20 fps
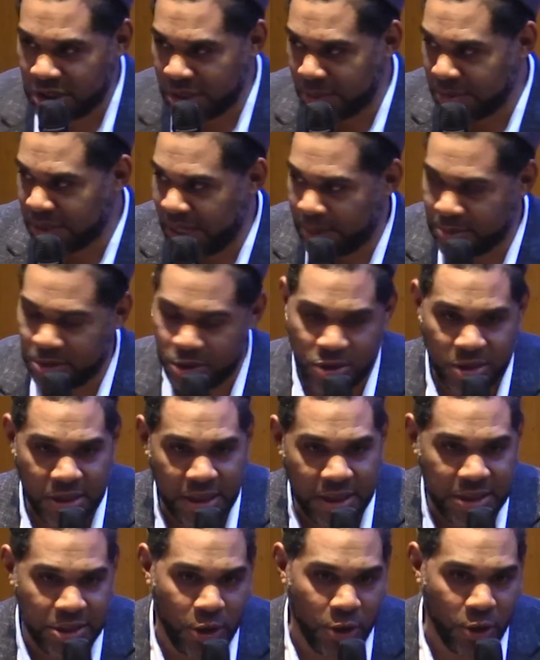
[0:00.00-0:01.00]
Sometimes there's
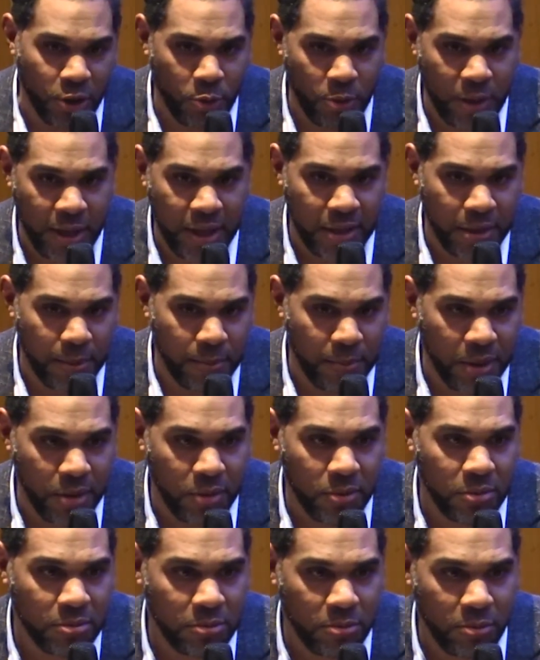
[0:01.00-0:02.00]
things that are gray in the
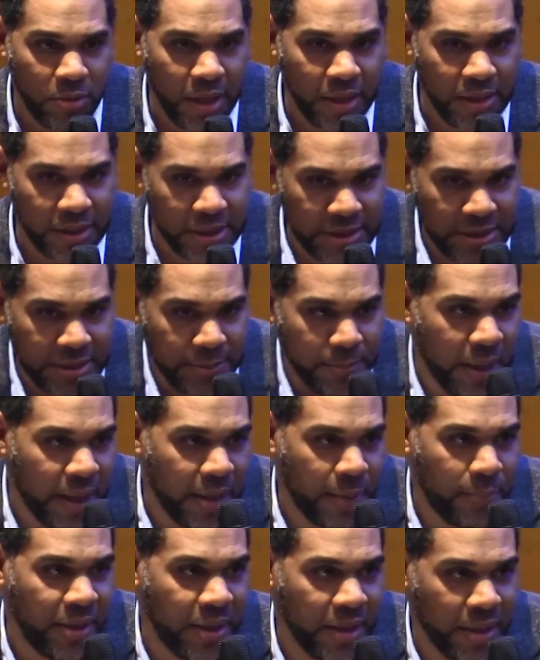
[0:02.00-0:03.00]
middle, right? This is my
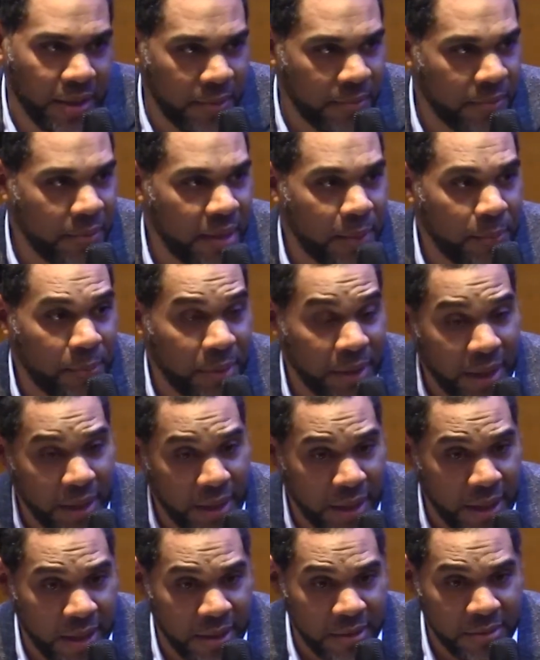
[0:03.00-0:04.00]
opinion, but
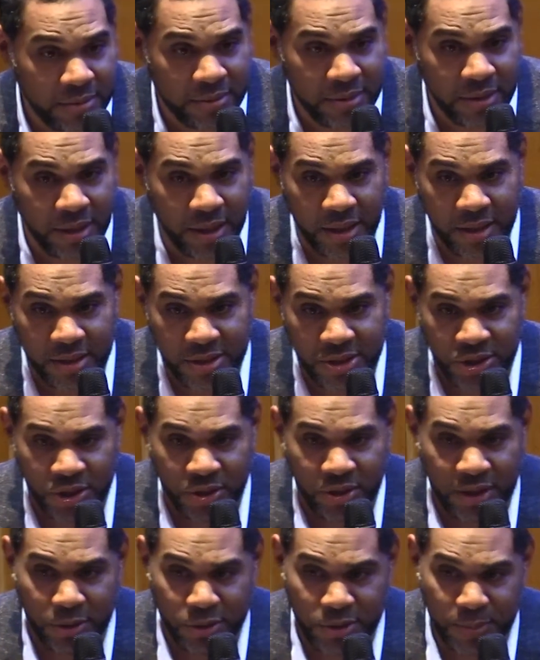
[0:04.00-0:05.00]
Allah
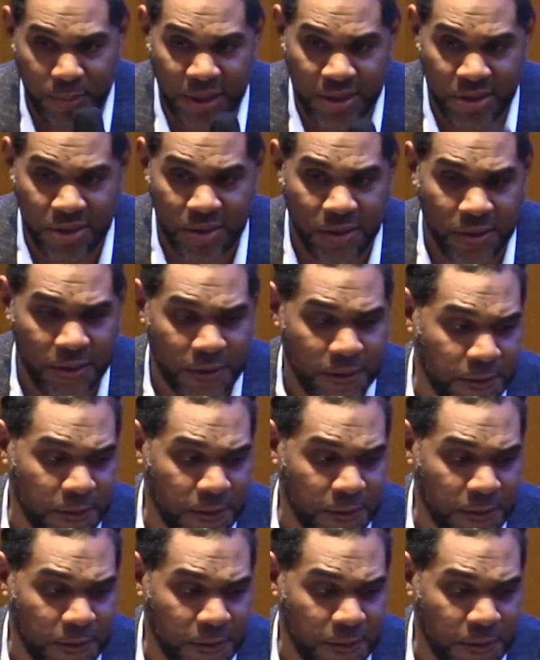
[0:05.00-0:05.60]
surely knows best.